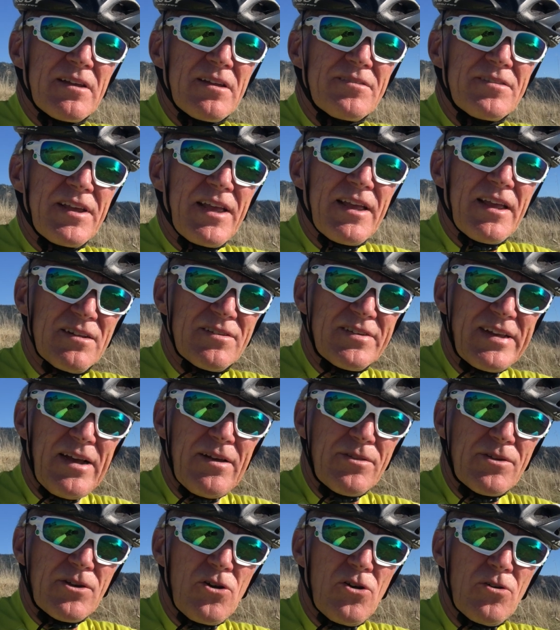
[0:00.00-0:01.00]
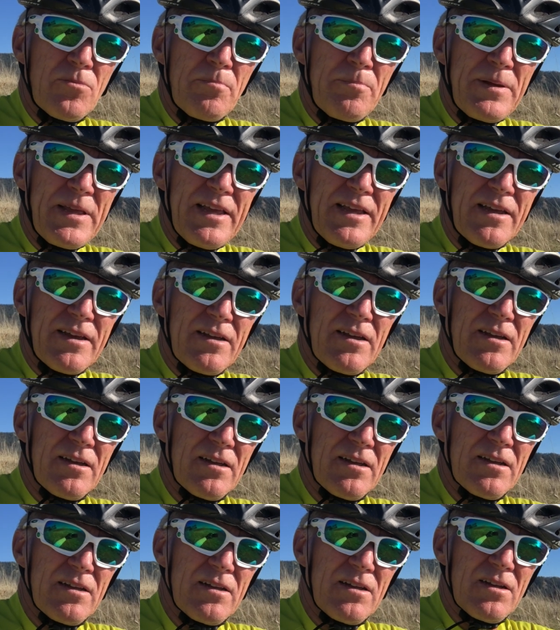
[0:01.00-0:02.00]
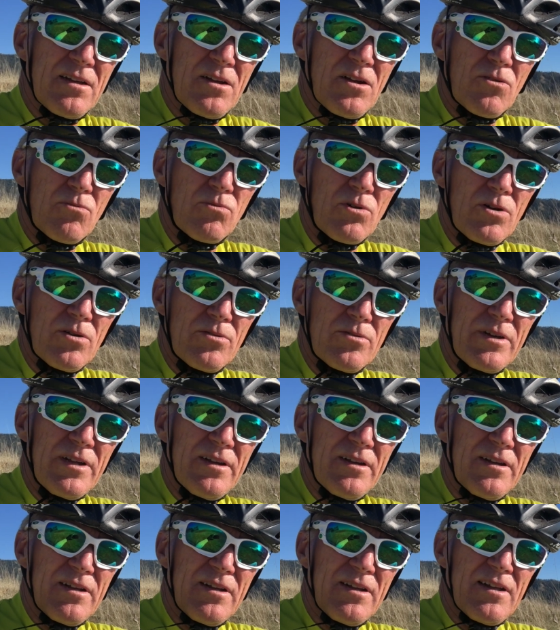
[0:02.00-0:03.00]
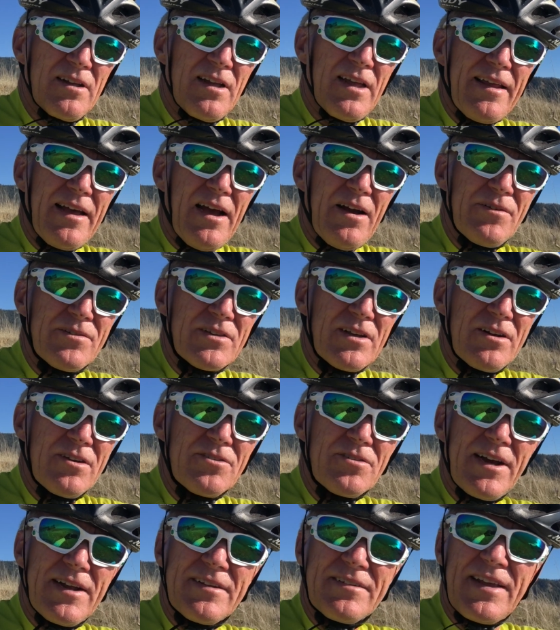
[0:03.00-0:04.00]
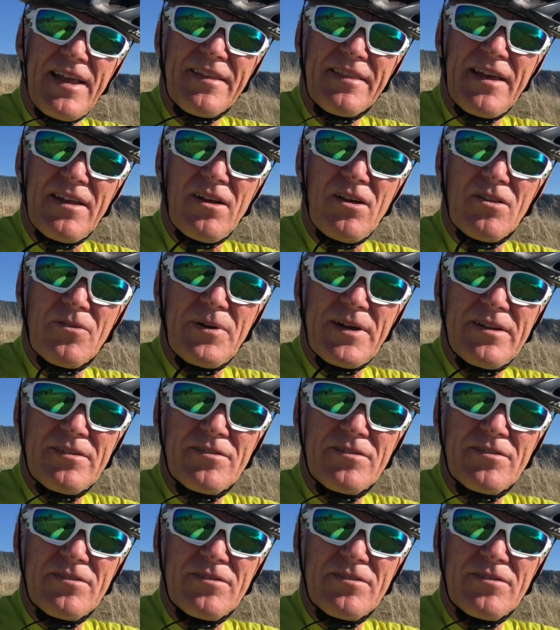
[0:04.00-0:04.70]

take South Cone Peak Road. I was going to try to take that all the way